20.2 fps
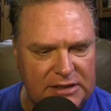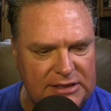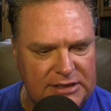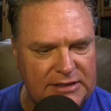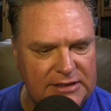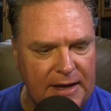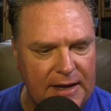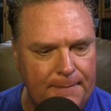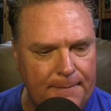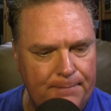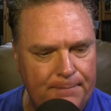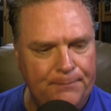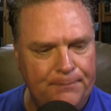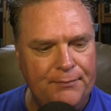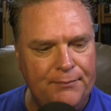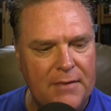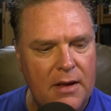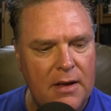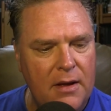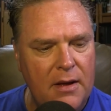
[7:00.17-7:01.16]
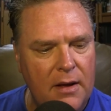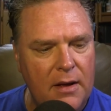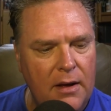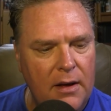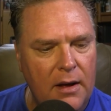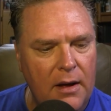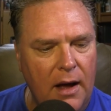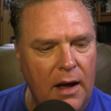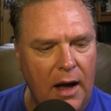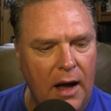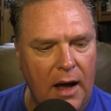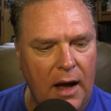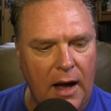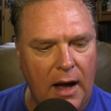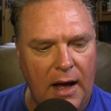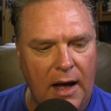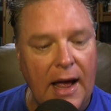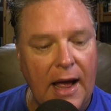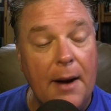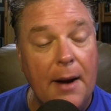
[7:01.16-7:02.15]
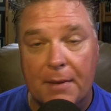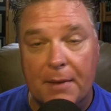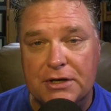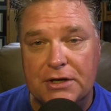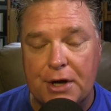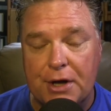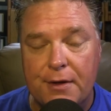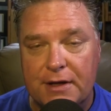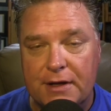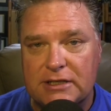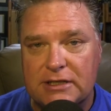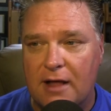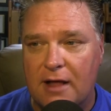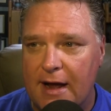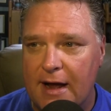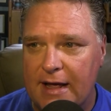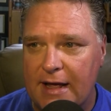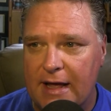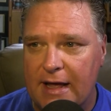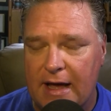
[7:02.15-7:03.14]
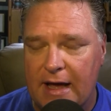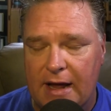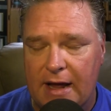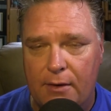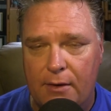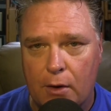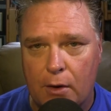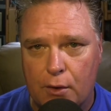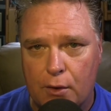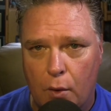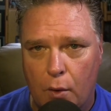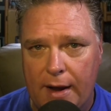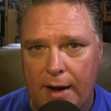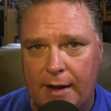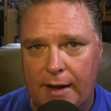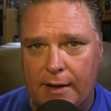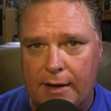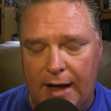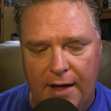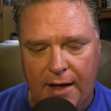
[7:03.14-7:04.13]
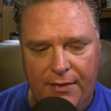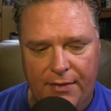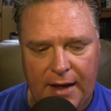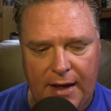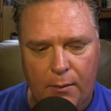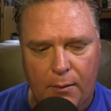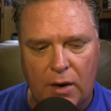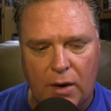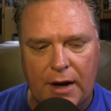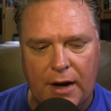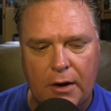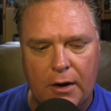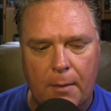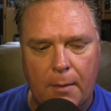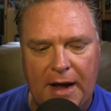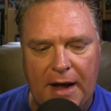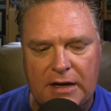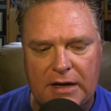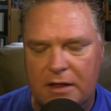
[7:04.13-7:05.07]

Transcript: is it. And I'm going to show you this slide again real quick, and then we're going to go back to the